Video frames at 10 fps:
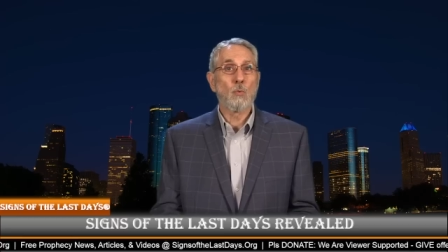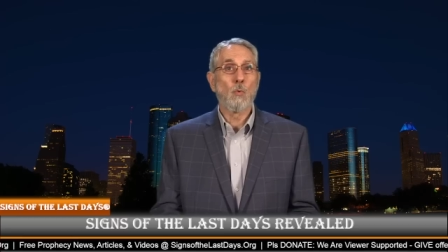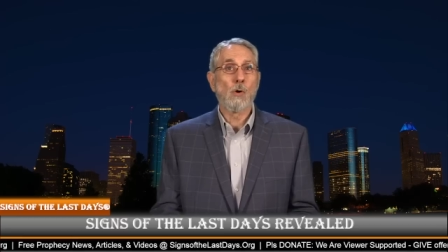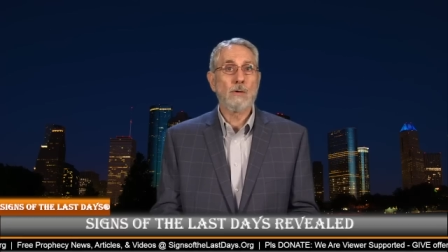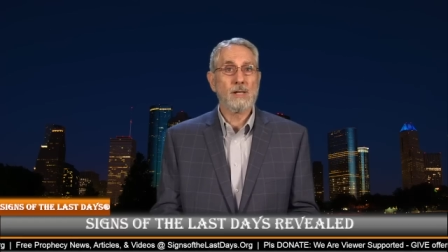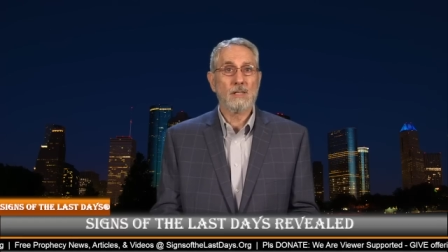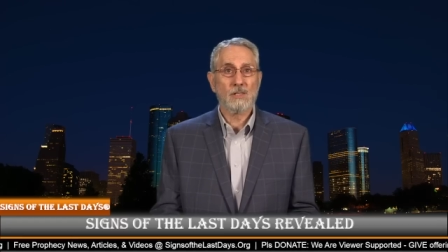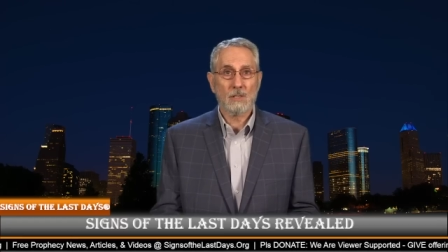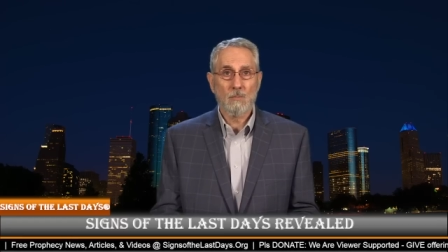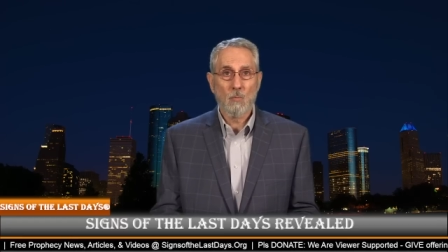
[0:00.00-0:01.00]

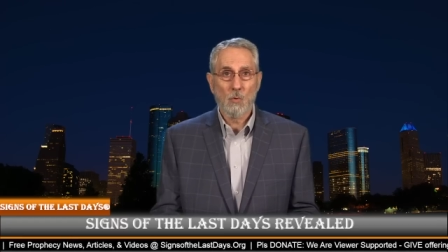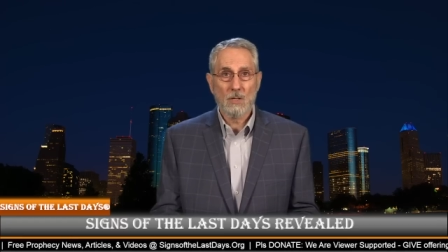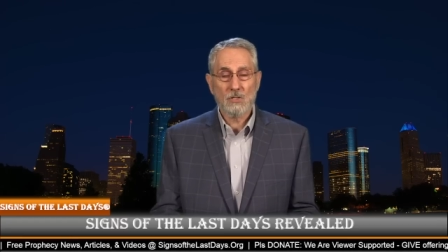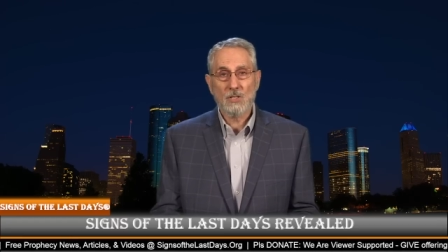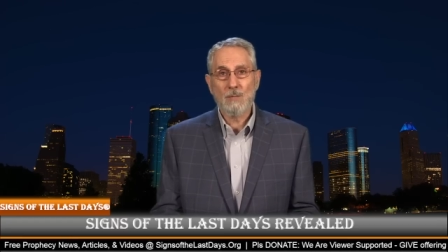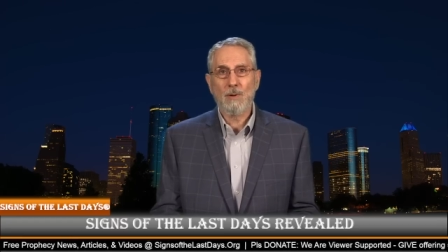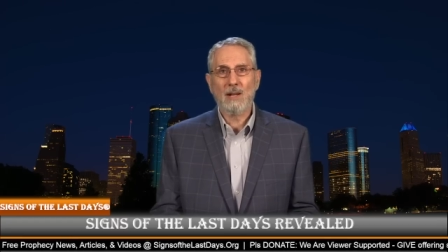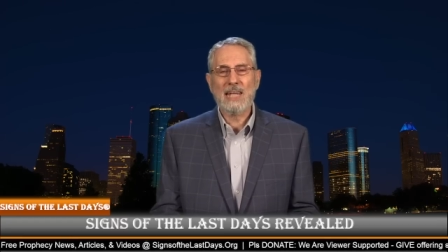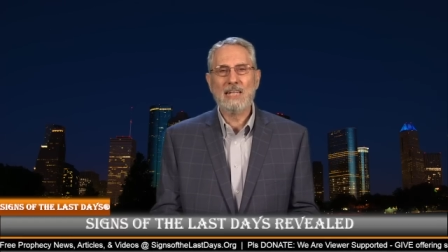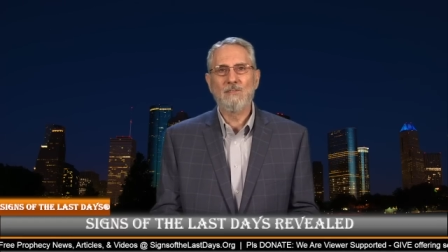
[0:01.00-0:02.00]
worrisome was the
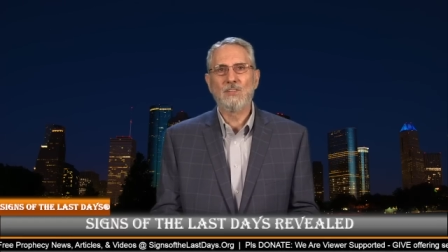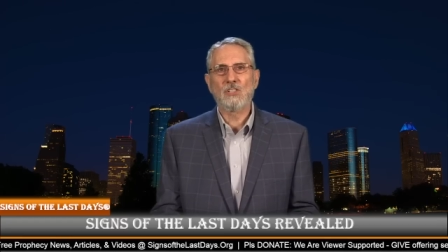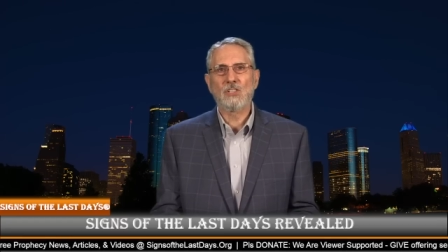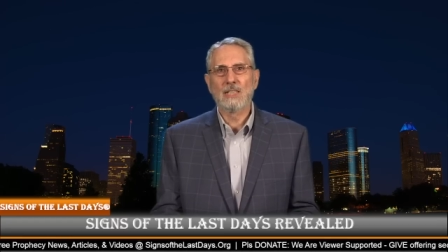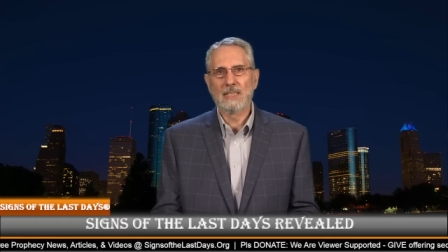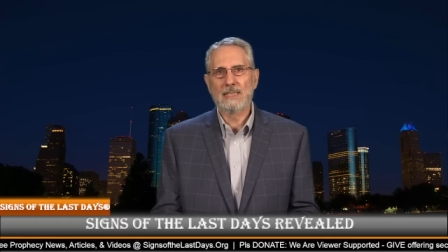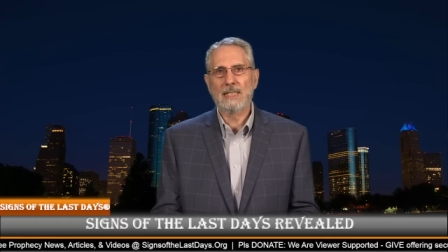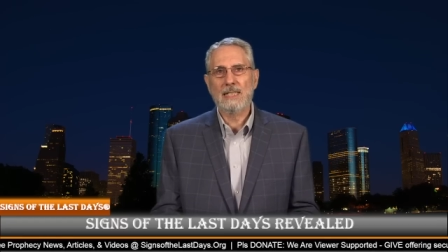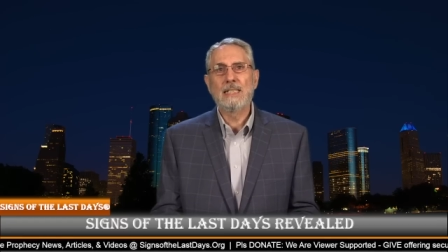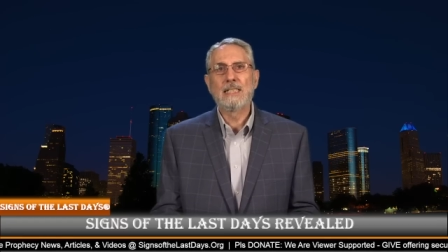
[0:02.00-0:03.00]
planned
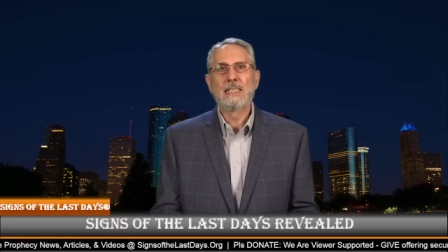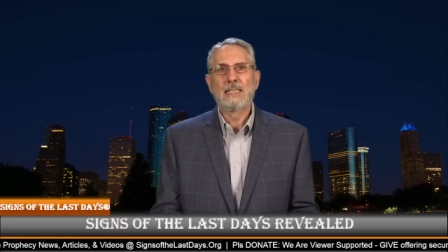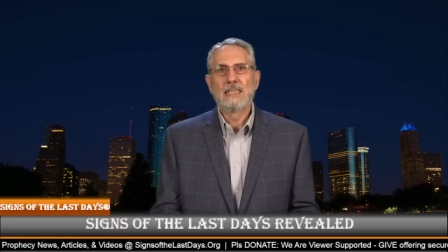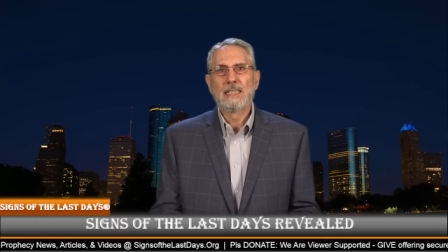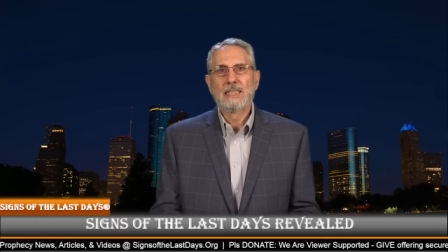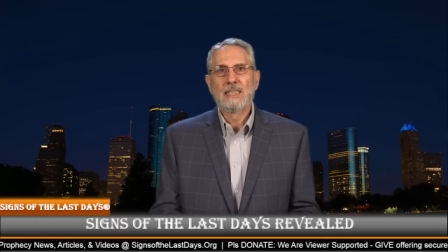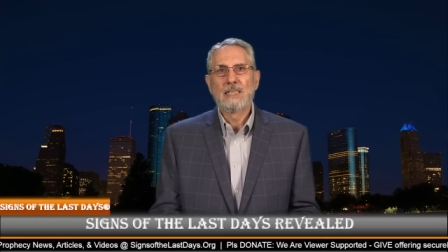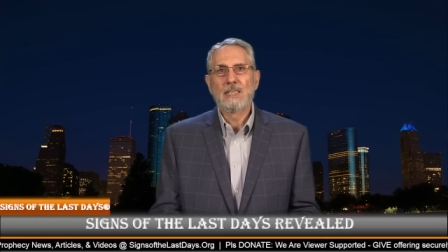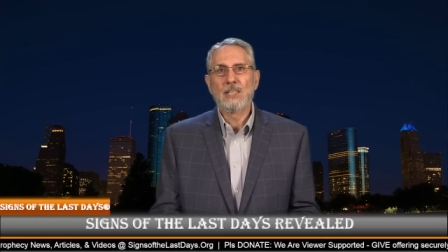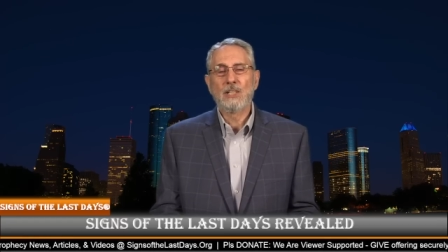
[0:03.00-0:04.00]
facility.
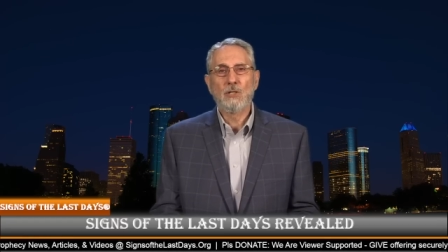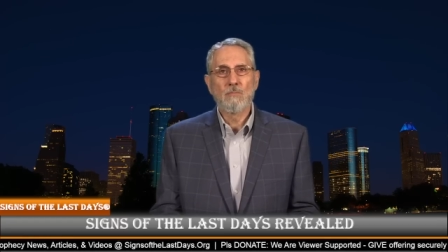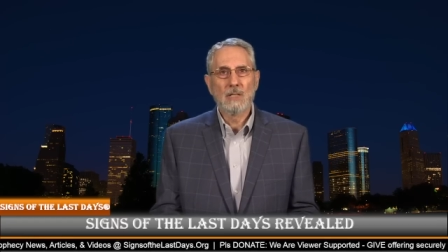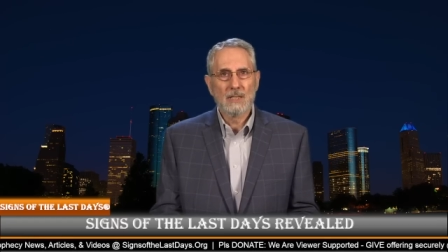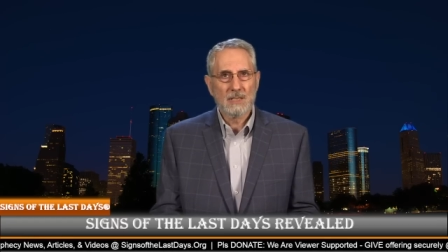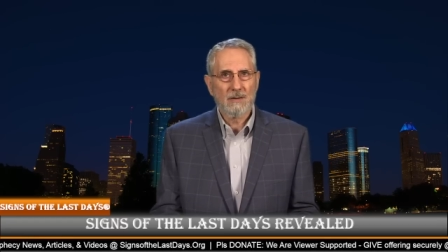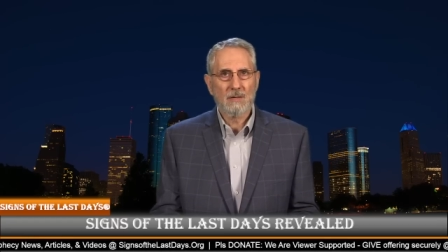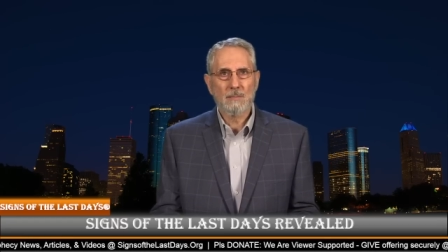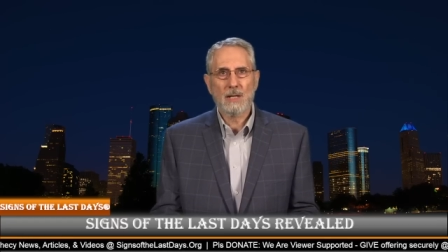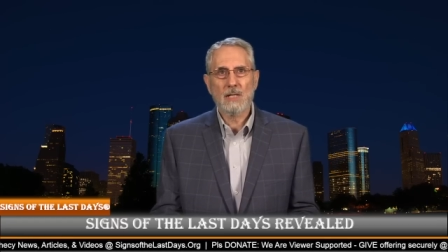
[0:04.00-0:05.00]
The new
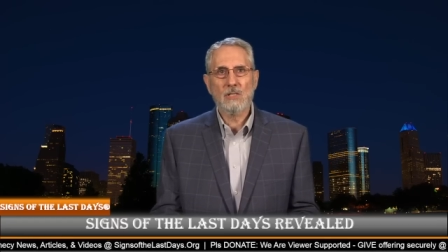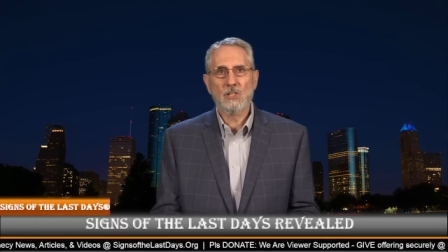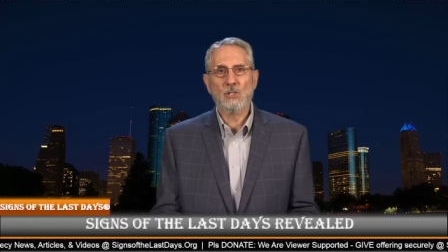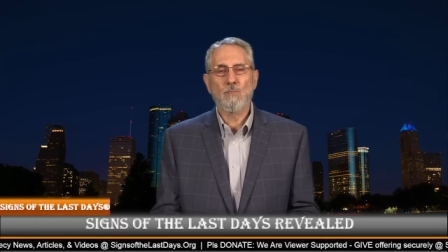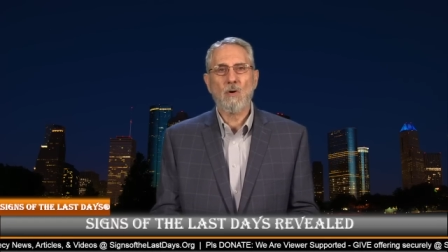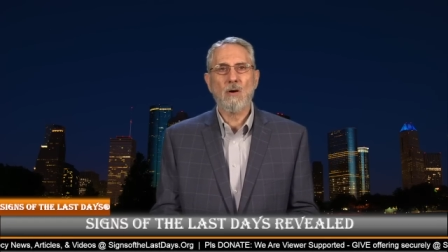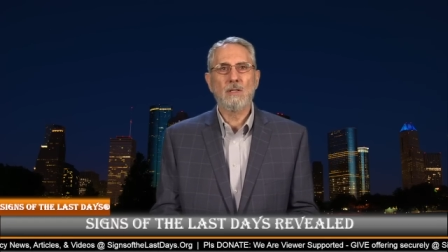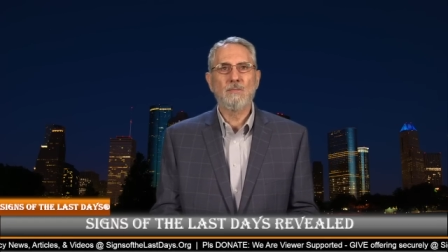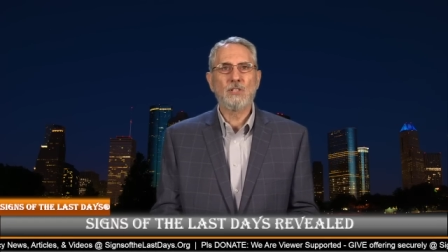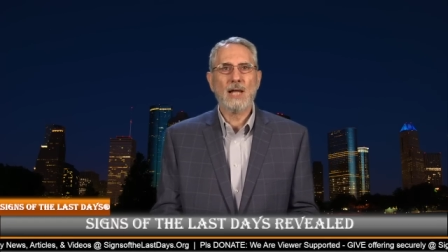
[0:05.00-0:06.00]
military base is
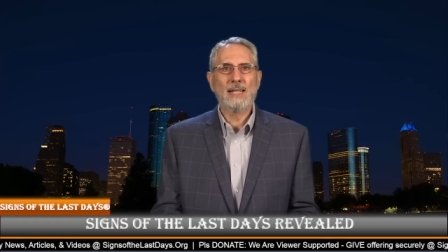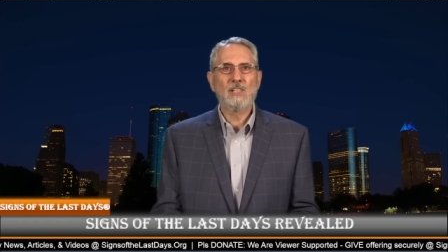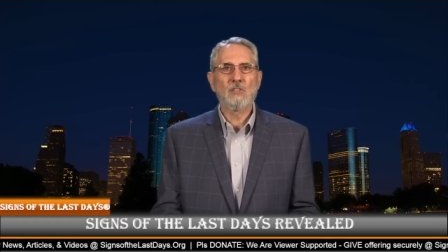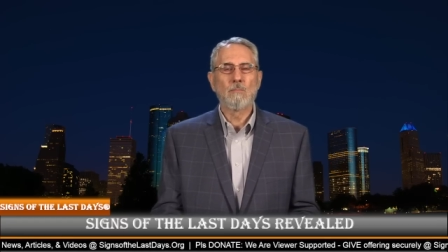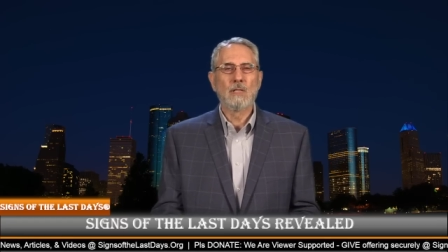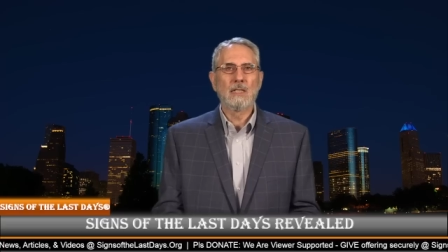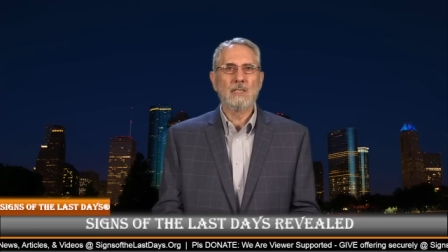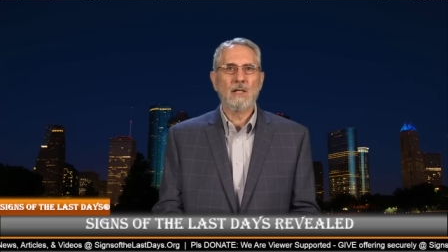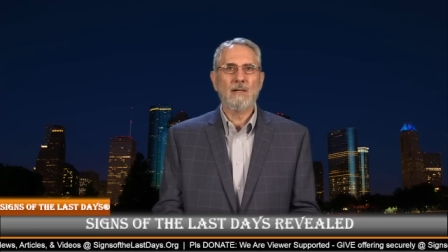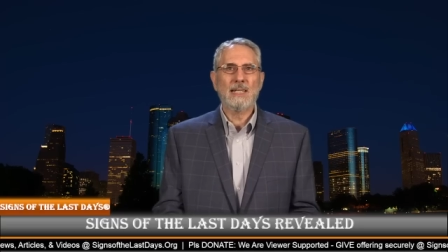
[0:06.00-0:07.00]
part of China's
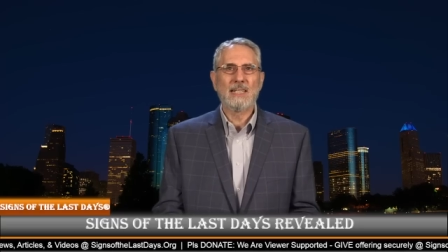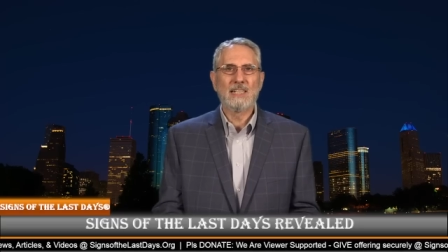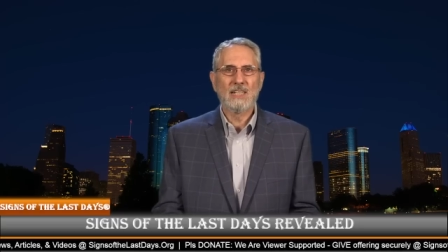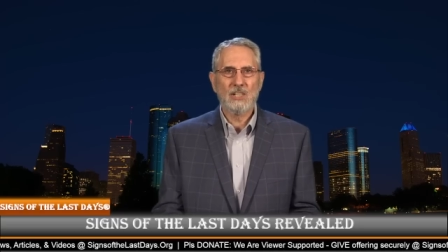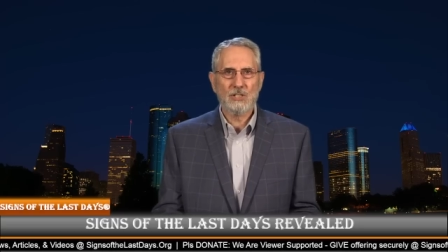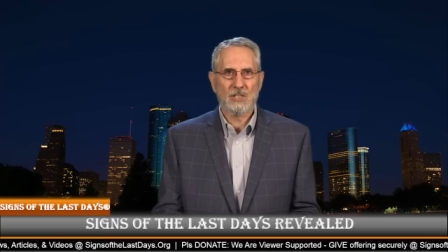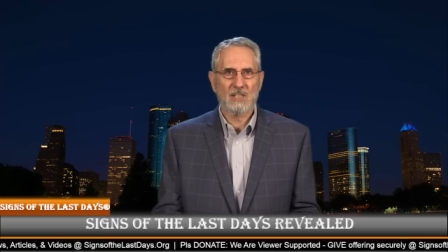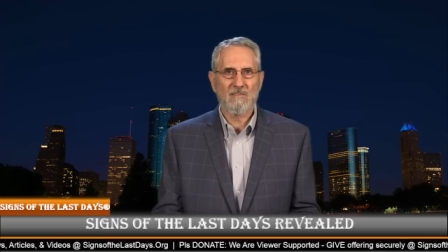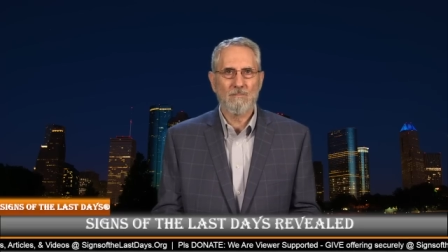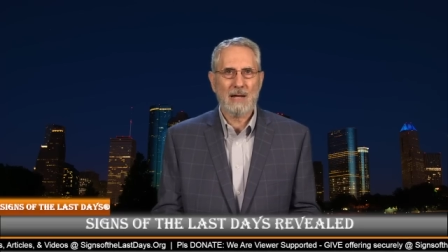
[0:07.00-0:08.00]
military
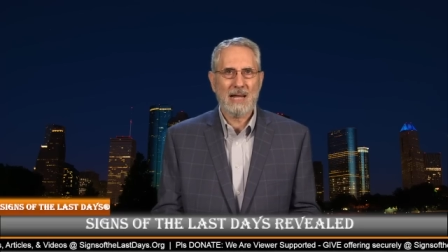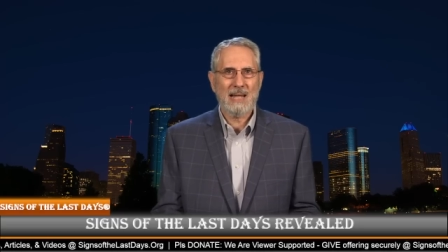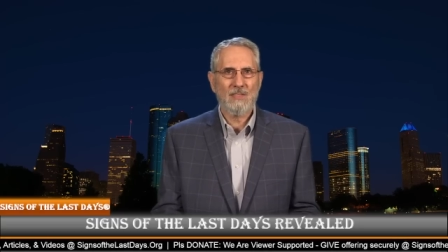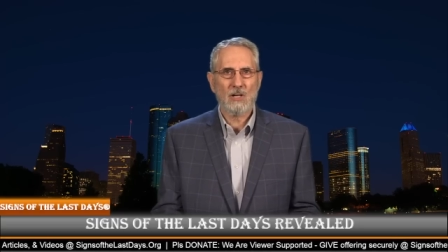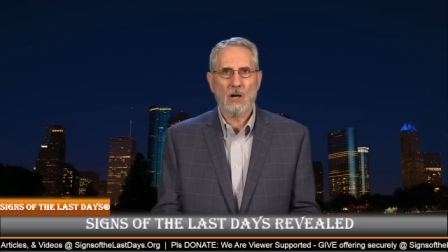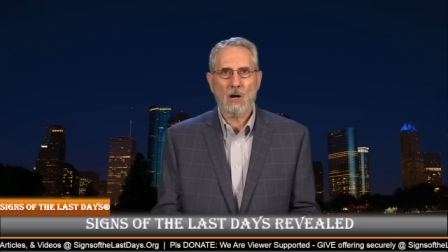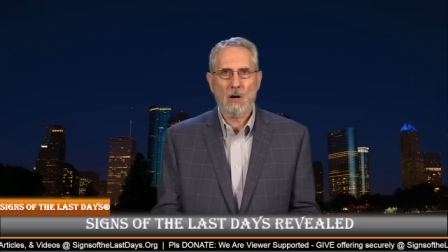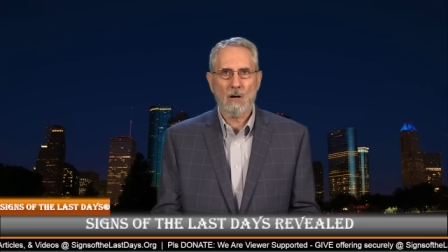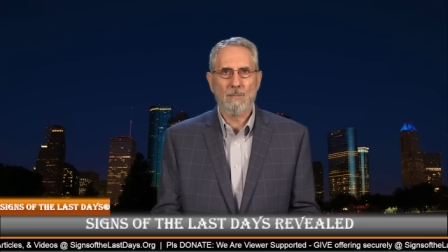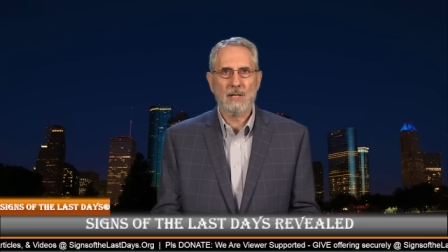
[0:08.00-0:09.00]
initiative by their
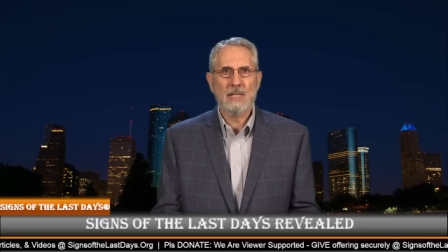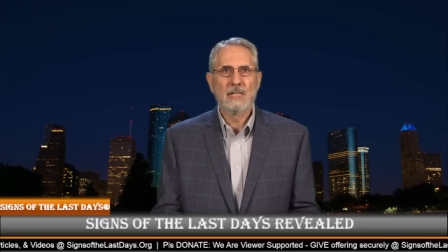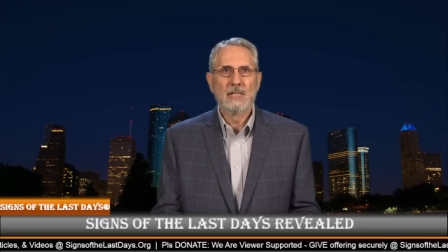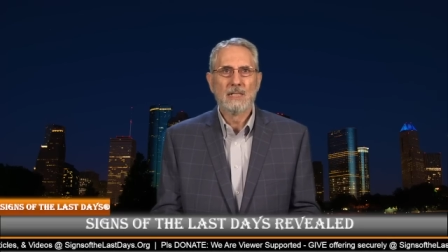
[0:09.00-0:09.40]
army